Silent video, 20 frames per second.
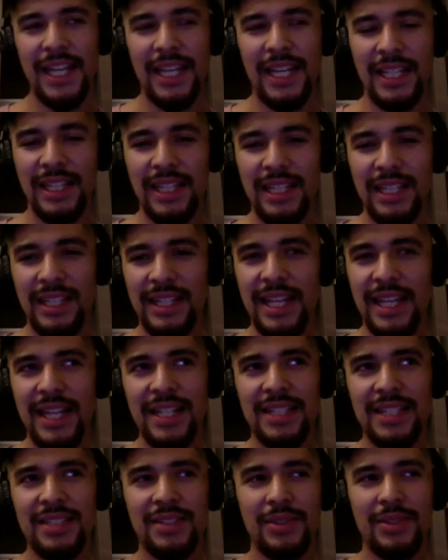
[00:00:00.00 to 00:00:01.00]
That
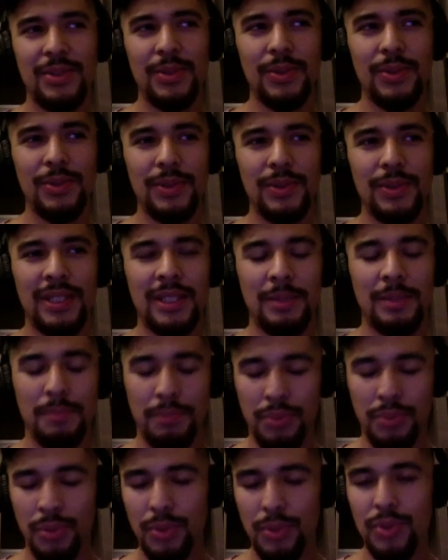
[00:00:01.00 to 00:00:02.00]
is to
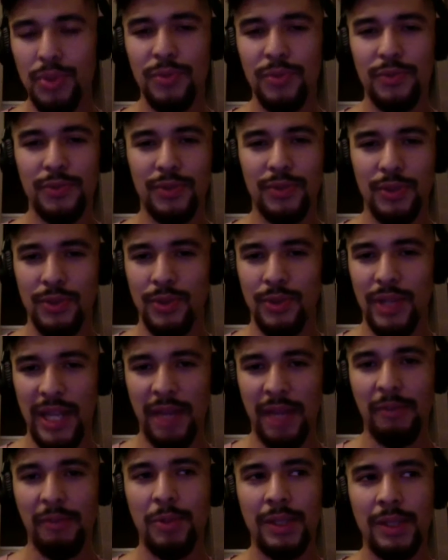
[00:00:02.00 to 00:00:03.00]
prove to
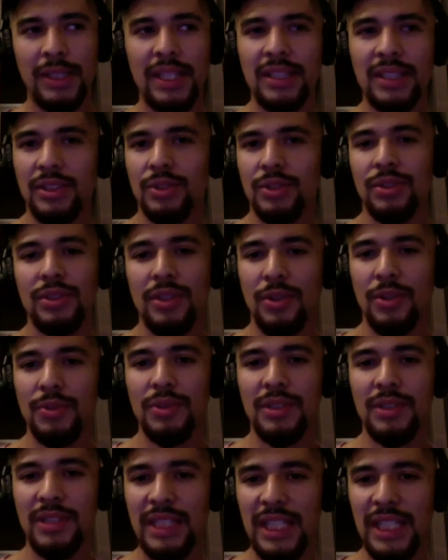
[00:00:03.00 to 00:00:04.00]
everyone that you don't
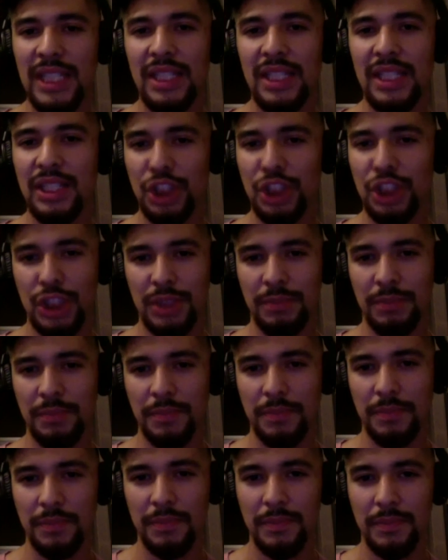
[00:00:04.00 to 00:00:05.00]
need a gym.
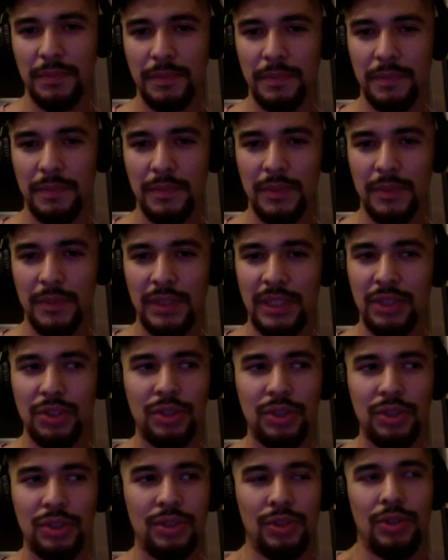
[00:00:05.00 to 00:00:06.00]
That
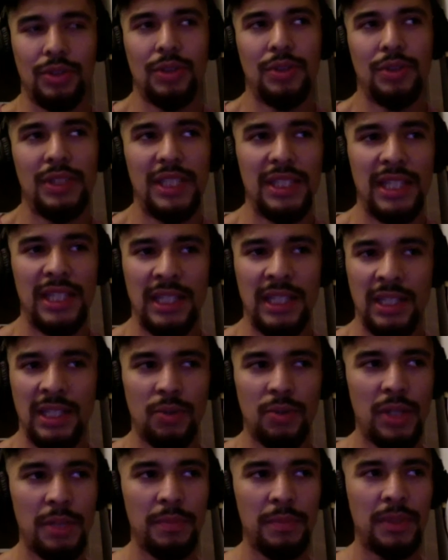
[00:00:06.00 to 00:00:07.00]
you don't need any
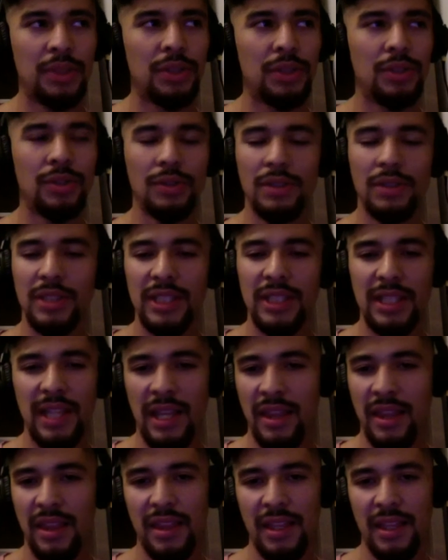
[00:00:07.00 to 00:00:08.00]
equipment, you don't need
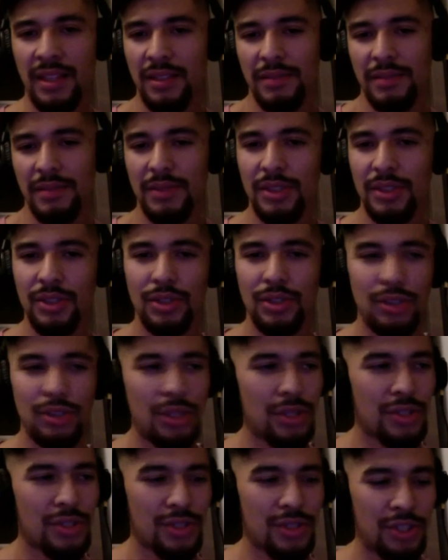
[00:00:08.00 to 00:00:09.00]
anything. You
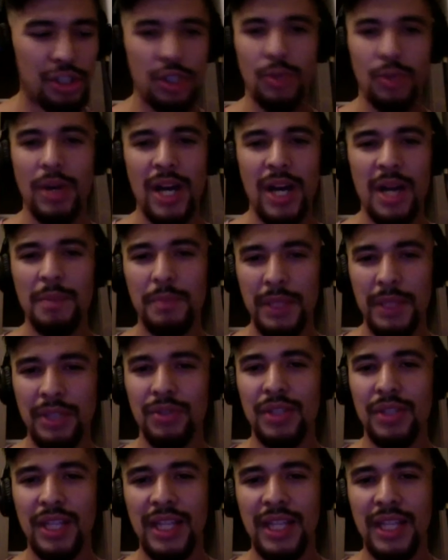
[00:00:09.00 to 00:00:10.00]
just show up and you
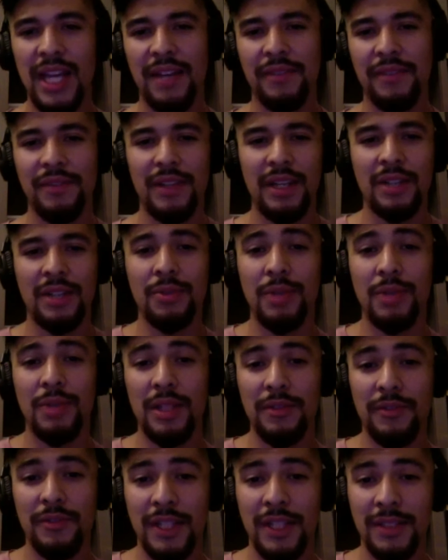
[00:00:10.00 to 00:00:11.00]
can have a great
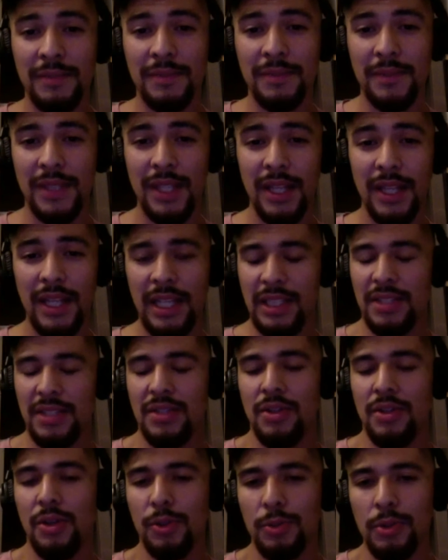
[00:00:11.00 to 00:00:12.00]
fun. And it's
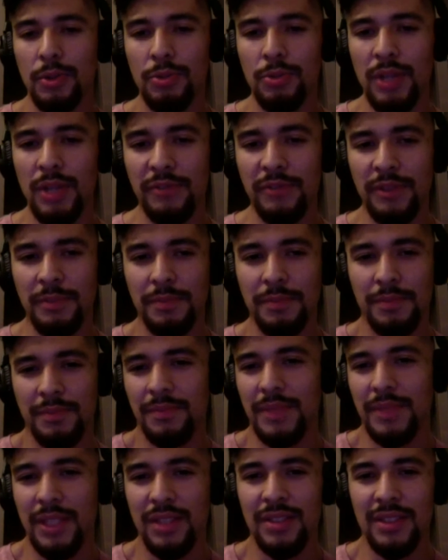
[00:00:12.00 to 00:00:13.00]
called Ruffie
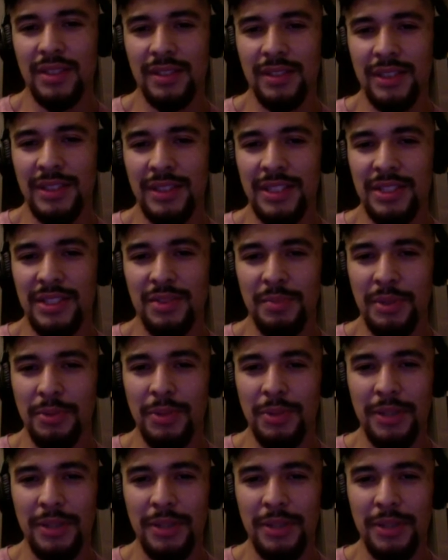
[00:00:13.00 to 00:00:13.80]
because it needs to be rough.